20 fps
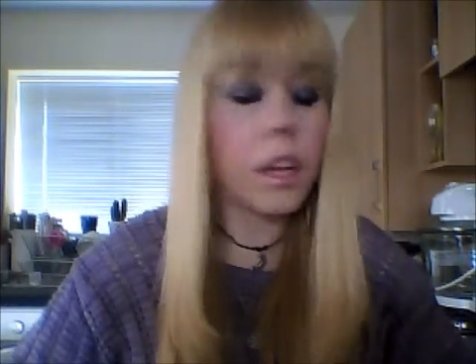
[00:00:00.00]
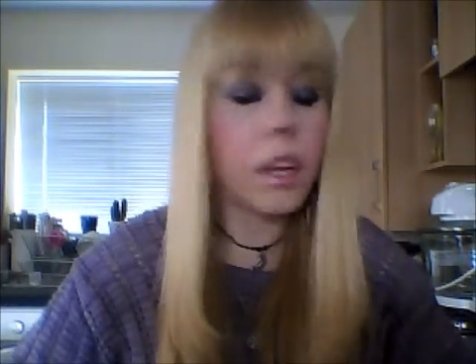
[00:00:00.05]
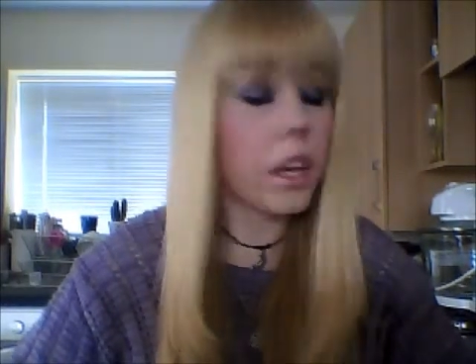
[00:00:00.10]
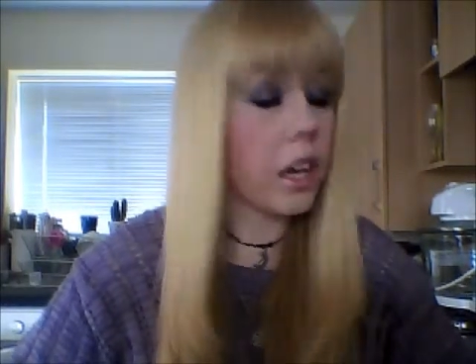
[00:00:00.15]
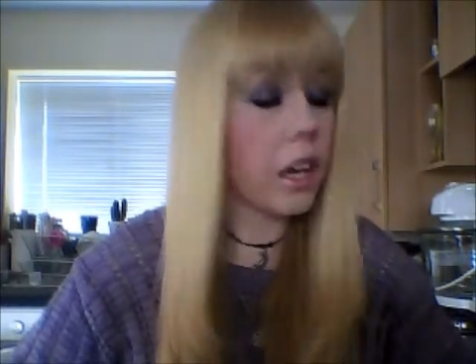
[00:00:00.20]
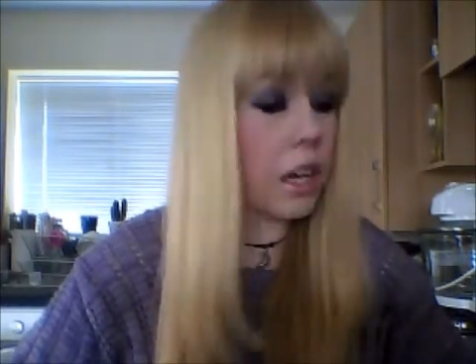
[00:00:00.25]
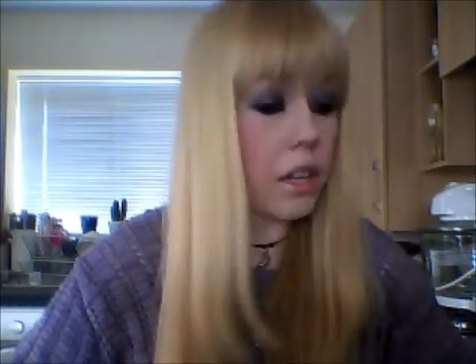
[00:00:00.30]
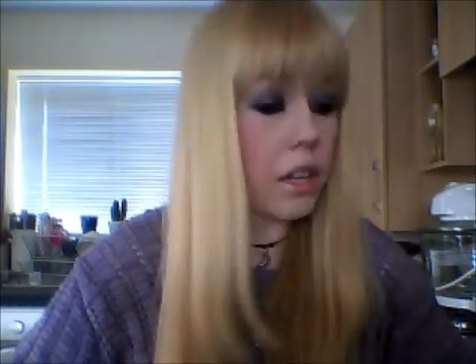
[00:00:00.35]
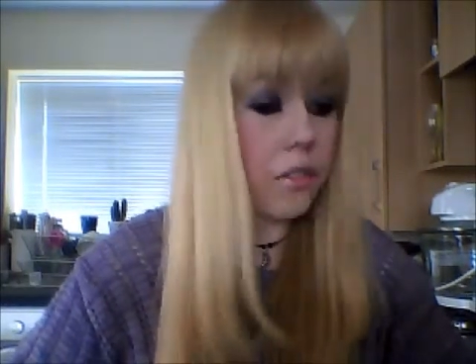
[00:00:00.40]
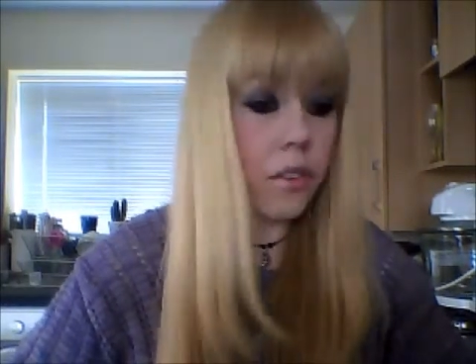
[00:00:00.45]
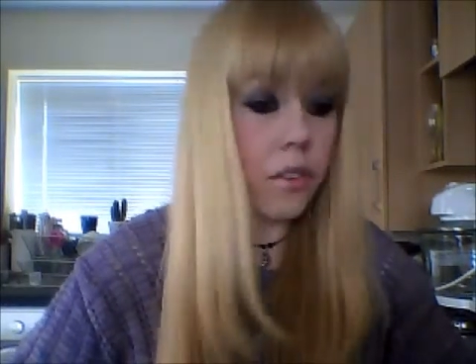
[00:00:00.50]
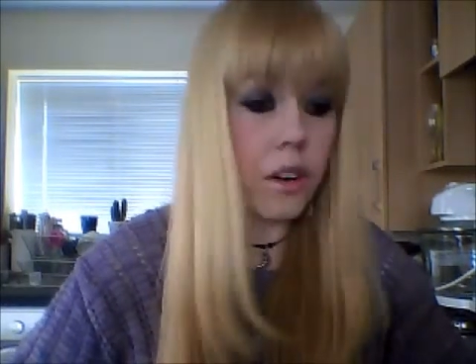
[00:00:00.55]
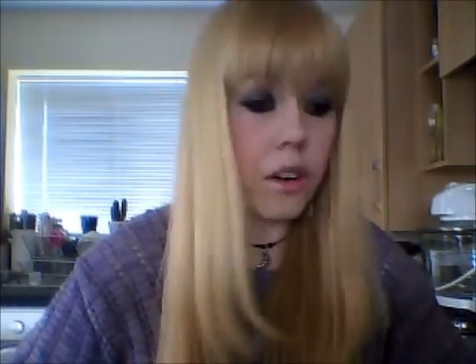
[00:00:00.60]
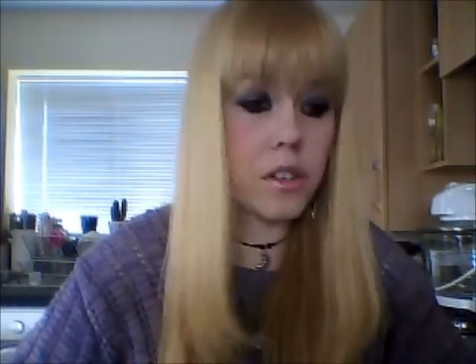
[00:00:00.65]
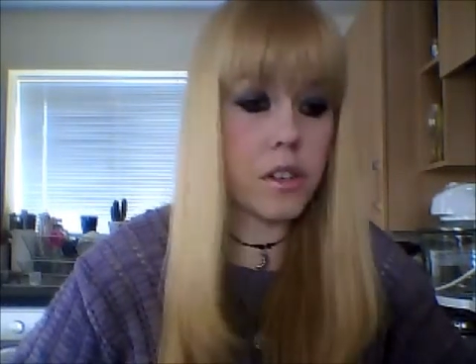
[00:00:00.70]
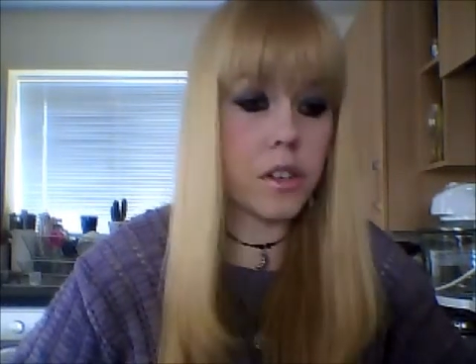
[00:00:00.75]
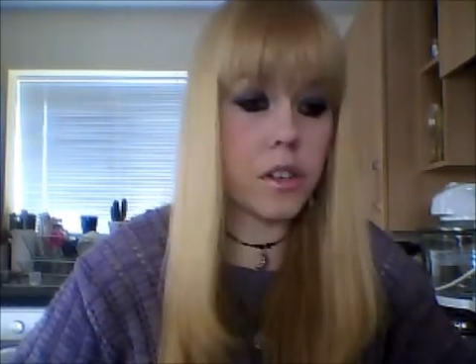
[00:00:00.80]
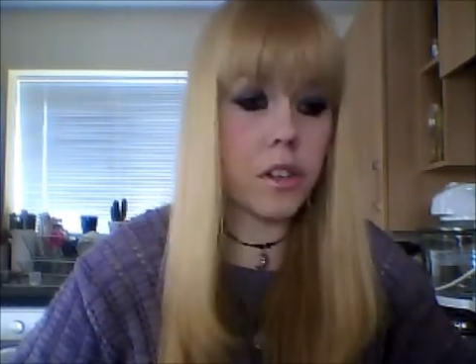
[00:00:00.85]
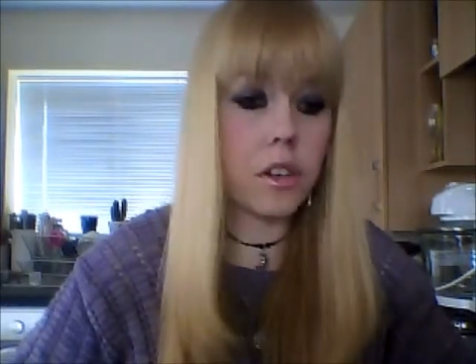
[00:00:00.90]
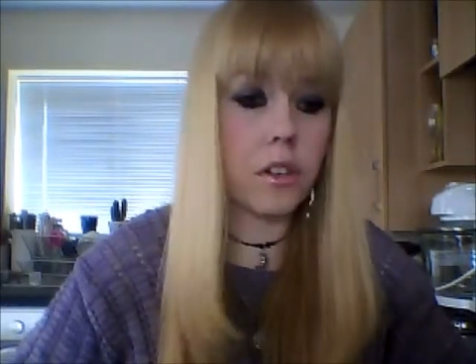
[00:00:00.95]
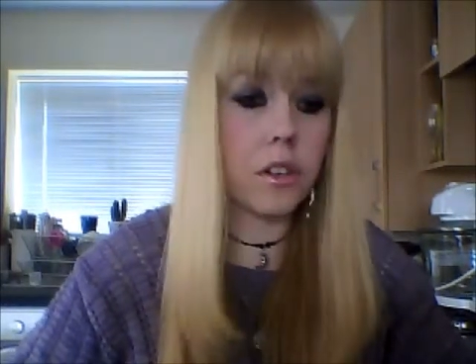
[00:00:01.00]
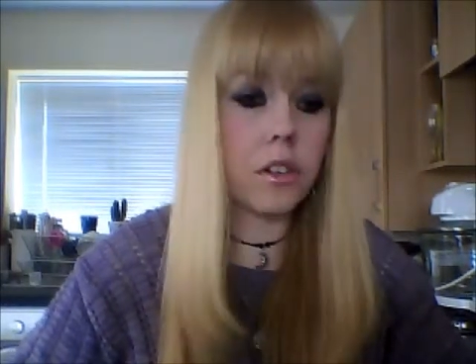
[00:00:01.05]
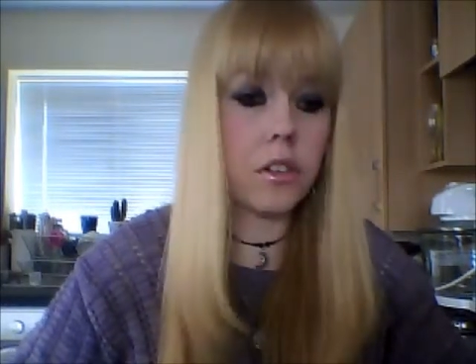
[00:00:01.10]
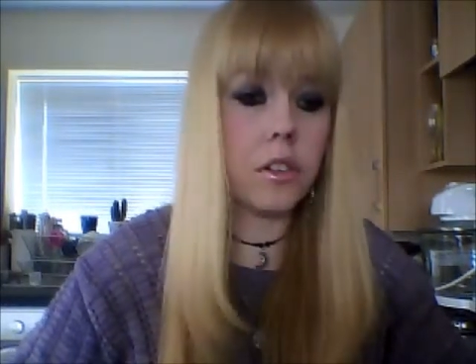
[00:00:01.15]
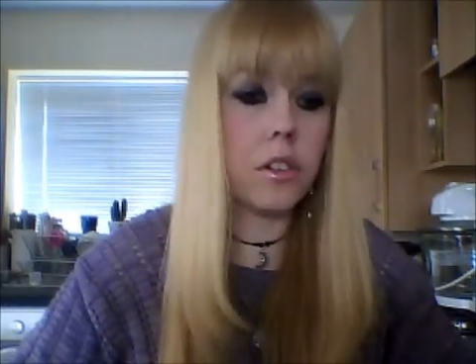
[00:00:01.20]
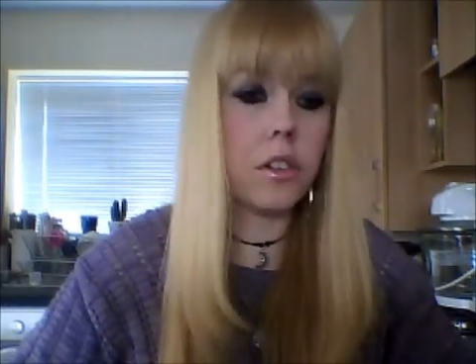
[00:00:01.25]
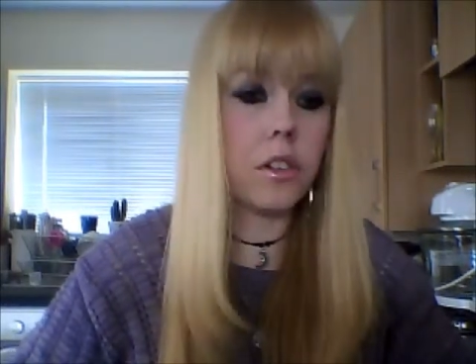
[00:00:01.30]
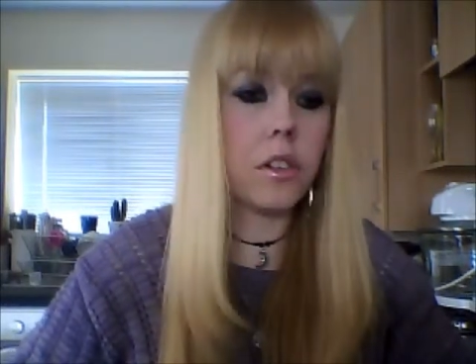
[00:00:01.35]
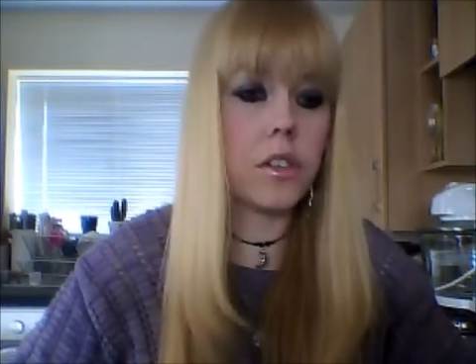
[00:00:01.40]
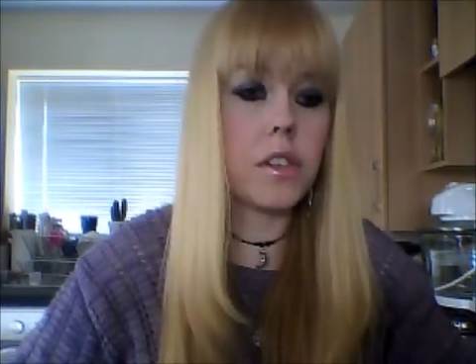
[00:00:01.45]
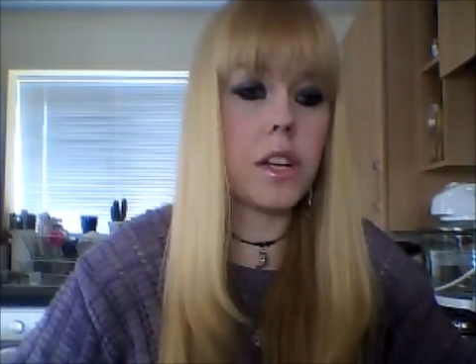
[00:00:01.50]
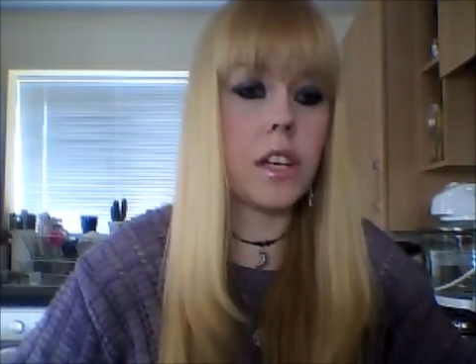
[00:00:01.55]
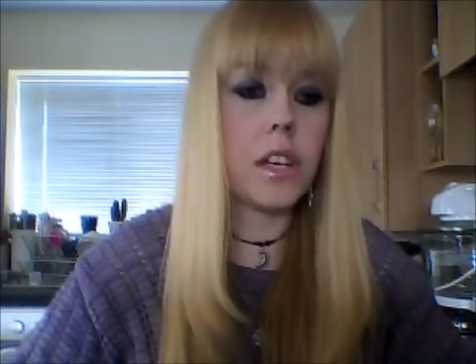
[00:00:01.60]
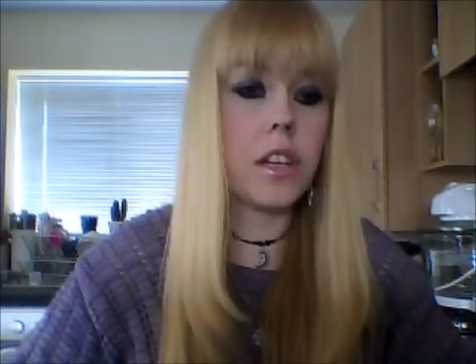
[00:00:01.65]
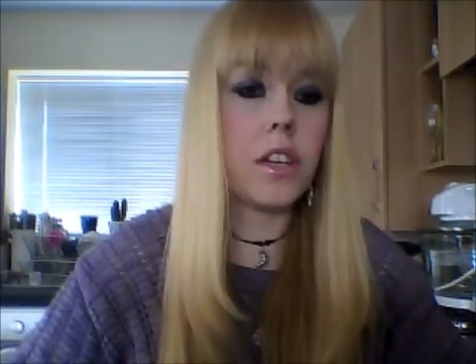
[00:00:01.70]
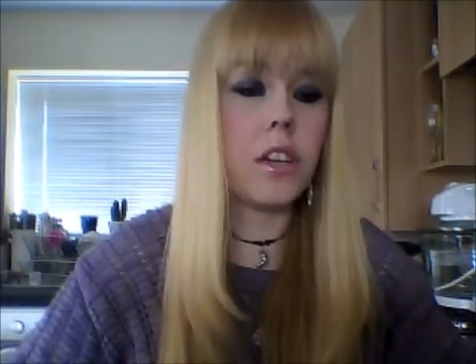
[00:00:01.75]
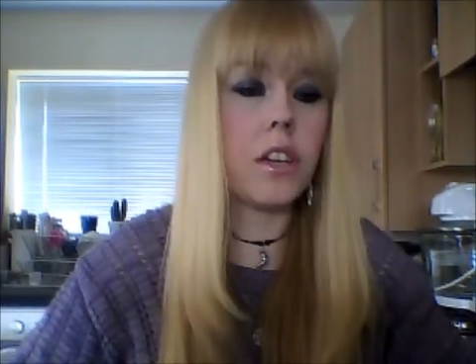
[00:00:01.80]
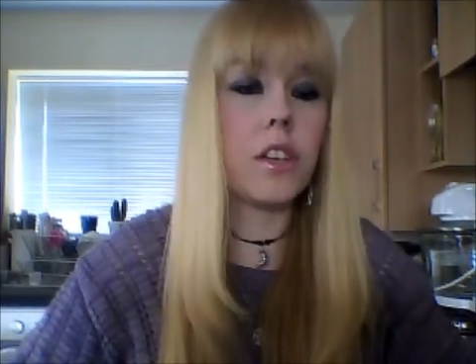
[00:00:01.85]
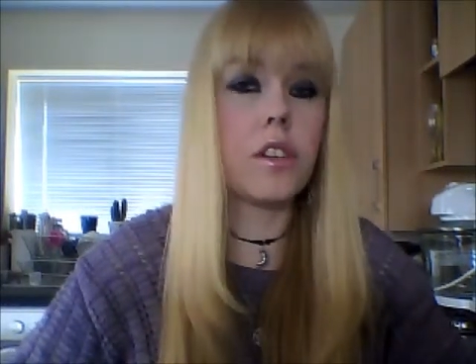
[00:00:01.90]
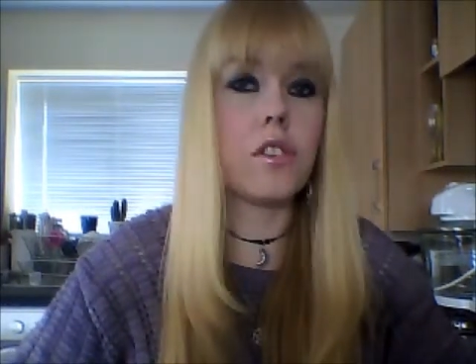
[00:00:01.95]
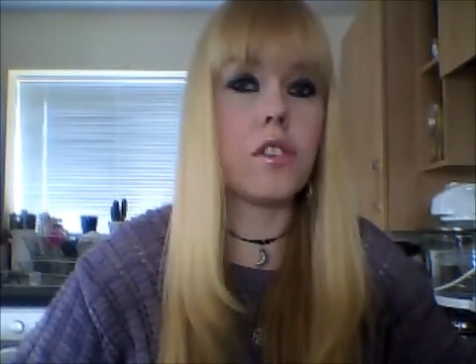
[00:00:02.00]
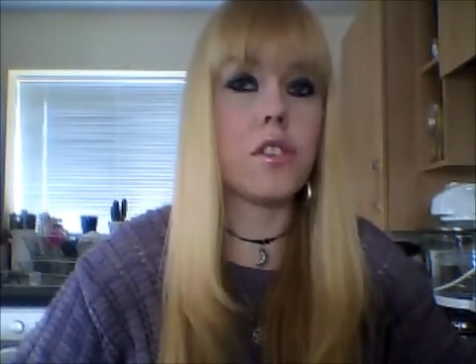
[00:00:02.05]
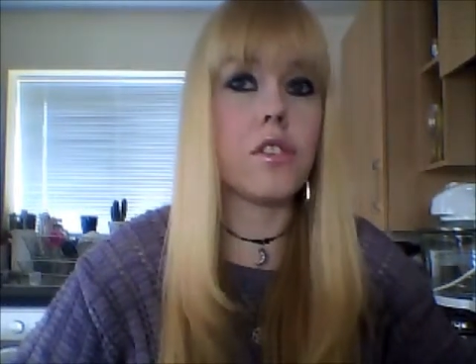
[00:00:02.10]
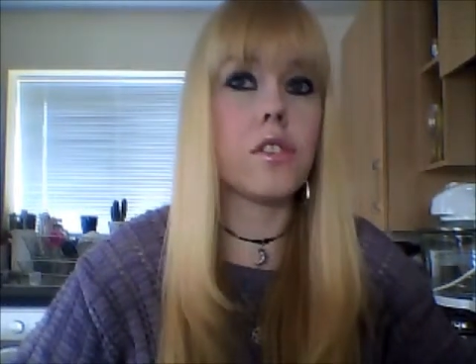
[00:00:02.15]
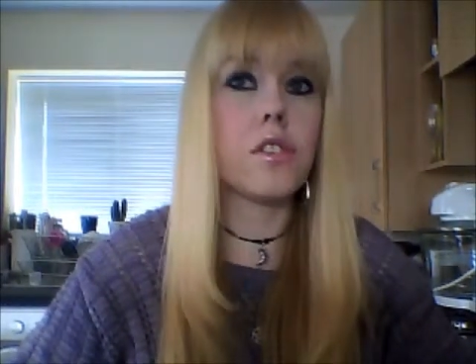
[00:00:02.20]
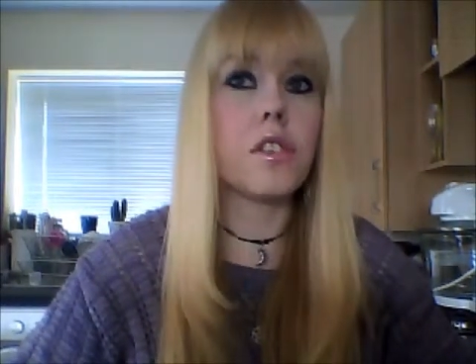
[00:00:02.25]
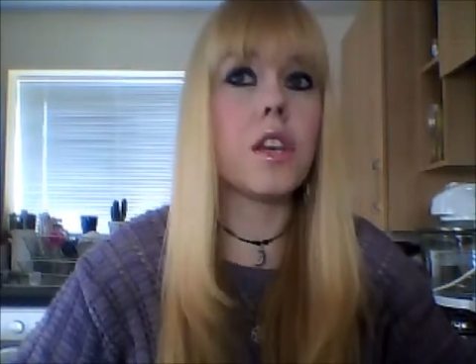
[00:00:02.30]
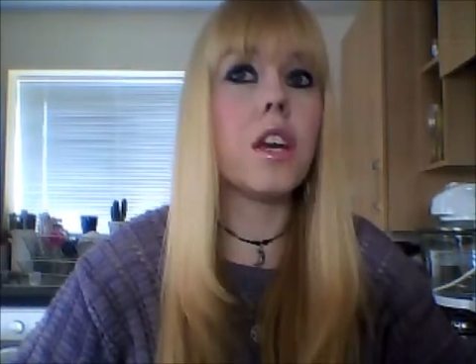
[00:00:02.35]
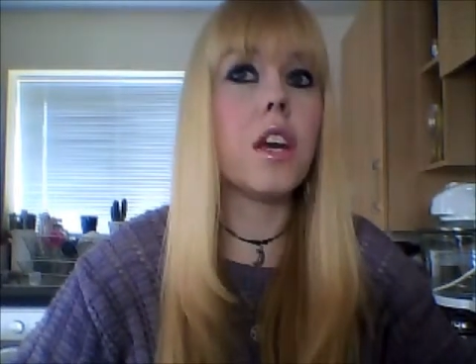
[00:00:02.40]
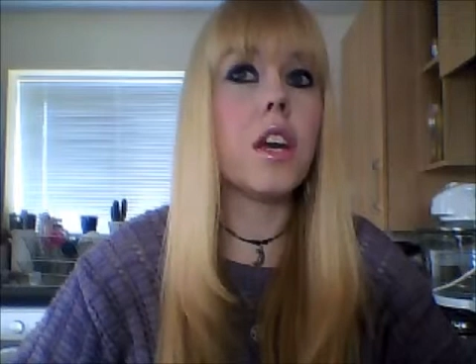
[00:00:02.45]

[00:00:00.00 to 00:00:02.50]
can cast fairy circles and you can just